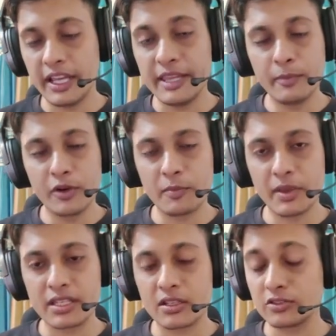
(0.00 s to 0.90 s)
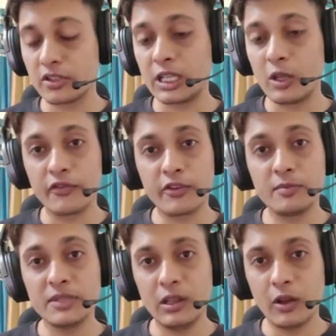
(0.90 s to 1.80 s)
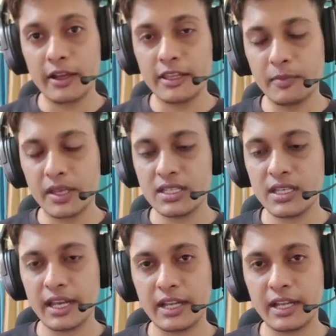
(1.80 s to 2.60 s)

input page, or sorry, from the login page,